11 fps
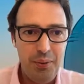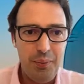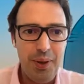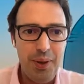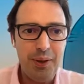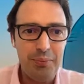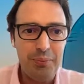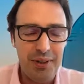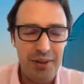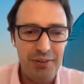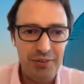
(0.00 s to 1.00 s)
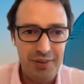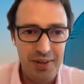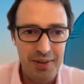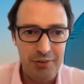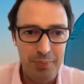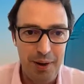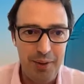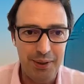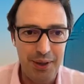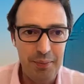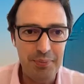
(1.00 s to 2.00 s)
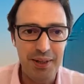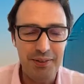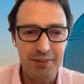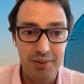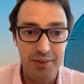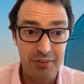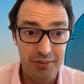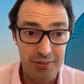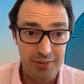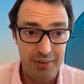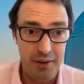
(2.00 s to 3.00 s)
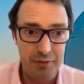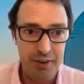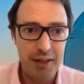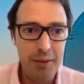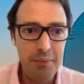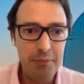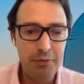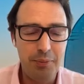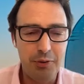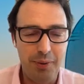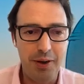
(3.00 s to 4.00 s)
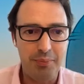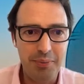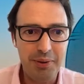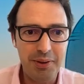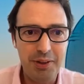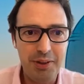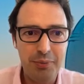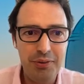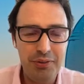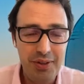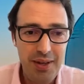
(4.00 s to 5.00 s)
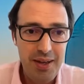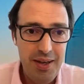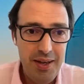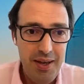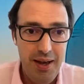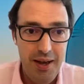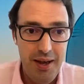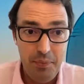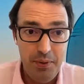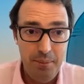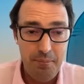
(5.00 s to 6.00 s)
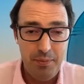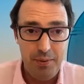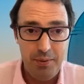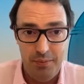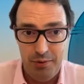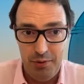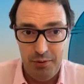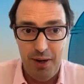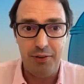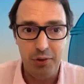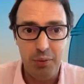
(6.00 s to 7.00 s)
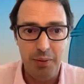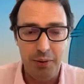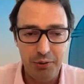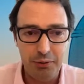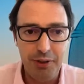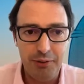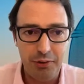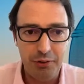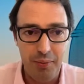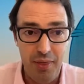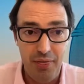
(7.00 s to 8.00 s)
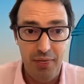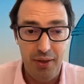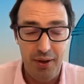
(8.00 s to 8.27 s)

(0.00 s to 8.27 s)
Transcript: Welcome to this inspiring update. This is Ralf Jacobs from Inspire Property Experts. You might know our newsletters with